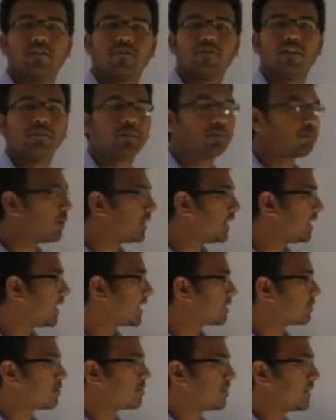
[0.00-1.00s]
When people did
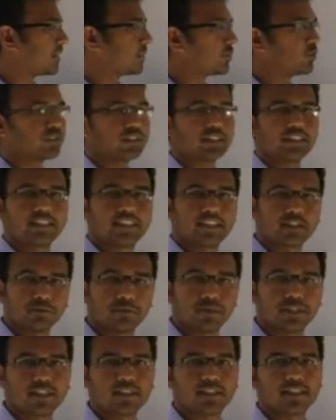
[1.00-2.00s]
experiments using this
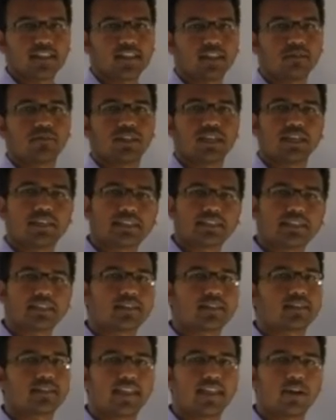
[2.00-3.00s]
experimental setup, the
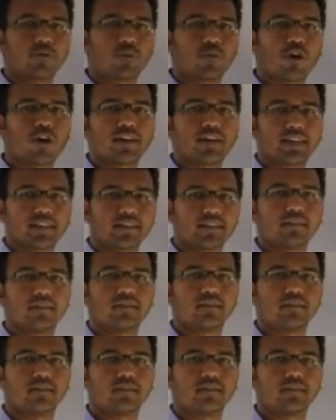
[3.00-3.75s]
results they have plotted